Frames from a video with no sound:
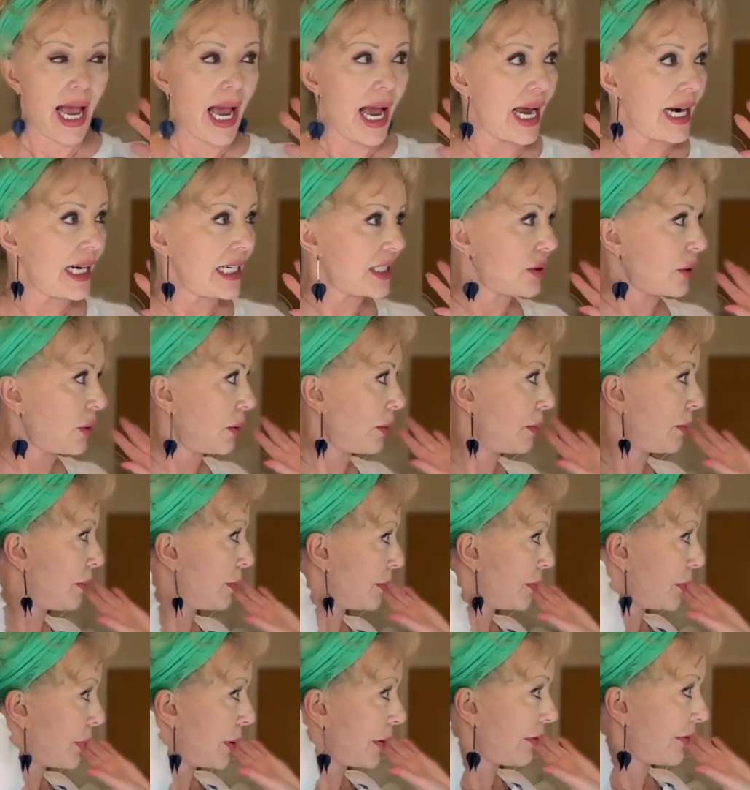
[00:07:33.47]
and it's all
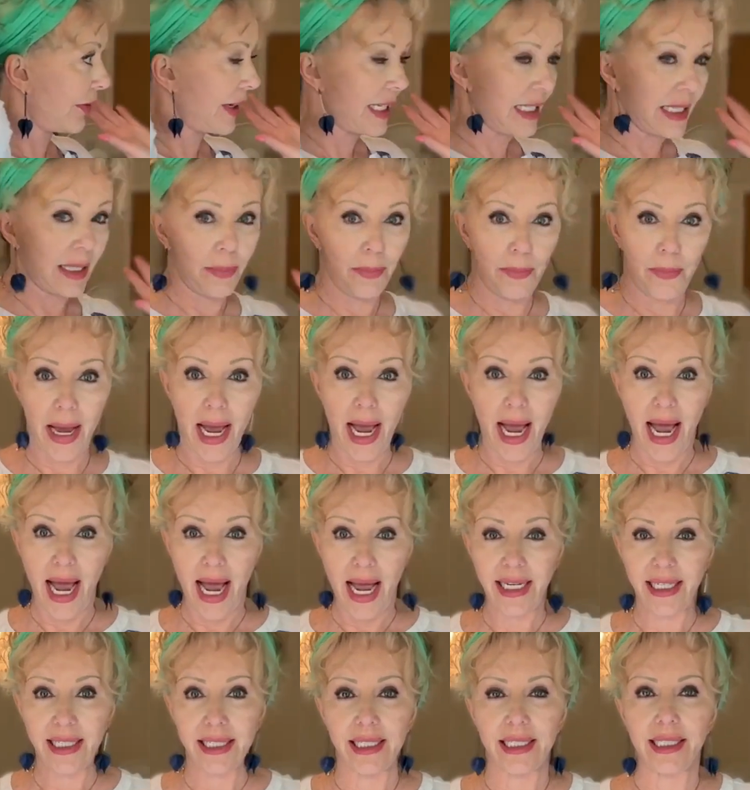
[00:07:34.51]
puffy at the
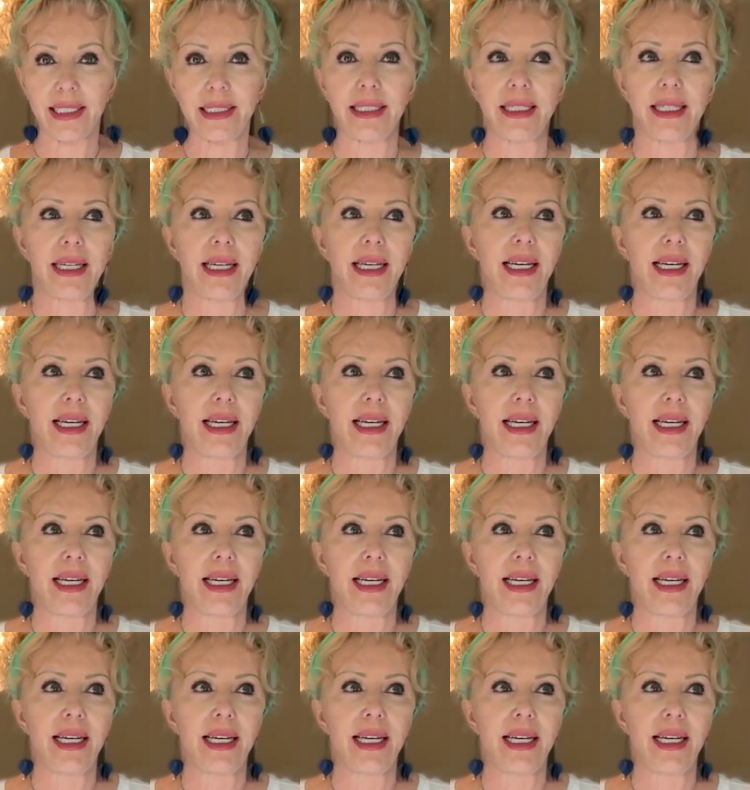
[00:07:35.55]
back, and